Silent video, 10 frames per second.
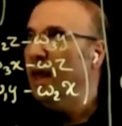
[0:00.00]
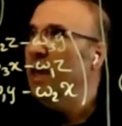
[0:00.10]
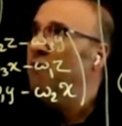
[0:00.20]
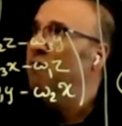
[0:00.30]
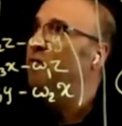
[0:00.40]

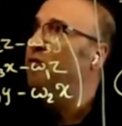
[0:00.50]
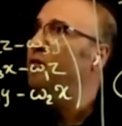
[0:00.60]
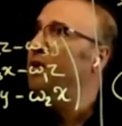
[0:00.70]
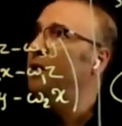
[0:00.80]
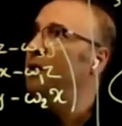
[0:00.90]

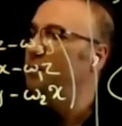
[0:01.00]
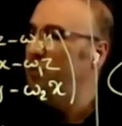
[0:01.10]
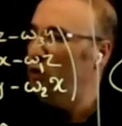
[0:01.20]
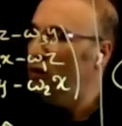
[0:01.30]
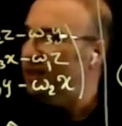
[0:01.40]
If
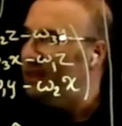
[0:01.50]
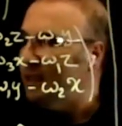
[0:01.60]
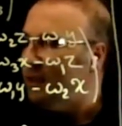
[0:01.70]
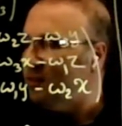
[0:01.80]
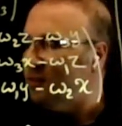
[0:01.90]
you see,
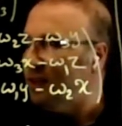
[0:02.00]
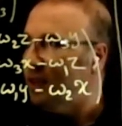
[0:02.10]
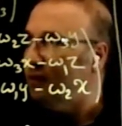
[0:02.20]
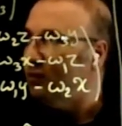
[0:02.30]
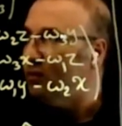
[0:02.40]
this
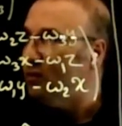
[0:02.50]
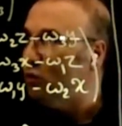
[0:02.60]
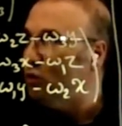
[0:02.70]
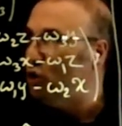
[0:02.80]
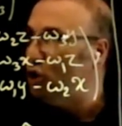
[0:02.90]

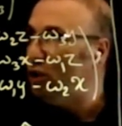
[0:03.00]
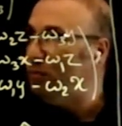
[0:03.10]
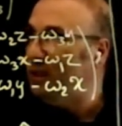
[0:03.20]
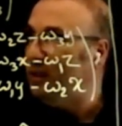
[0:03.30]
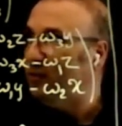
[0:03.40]

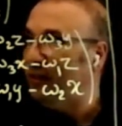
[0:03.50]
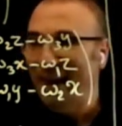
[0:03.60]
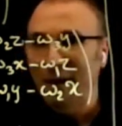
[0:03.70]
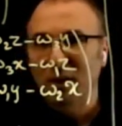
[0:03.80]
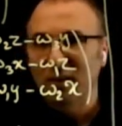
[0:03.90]
should be the
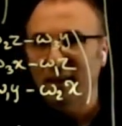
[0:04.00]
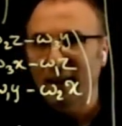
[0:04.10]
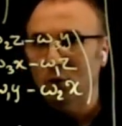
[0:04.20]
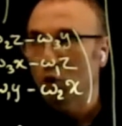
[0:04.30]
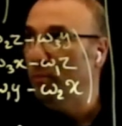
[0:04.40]
same as
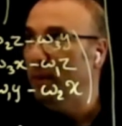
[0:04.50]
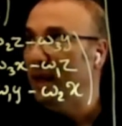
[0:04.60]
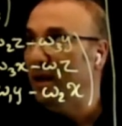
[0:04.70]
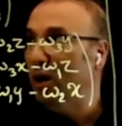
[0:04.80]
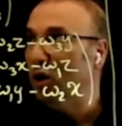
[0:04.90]
that
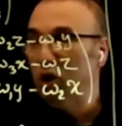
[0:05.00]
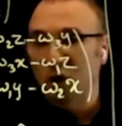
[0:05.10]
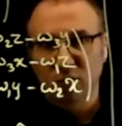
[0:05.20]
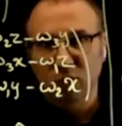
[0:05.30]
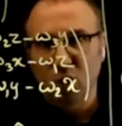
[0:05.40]
omega
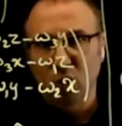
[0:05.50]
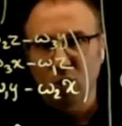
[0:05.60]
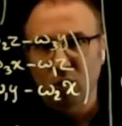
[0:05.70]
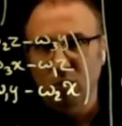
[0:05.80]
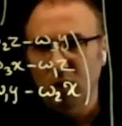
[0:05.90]
cross
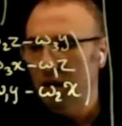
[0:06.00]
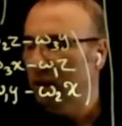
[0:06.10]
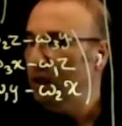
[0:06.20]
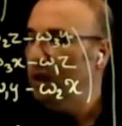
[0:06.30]
R, right?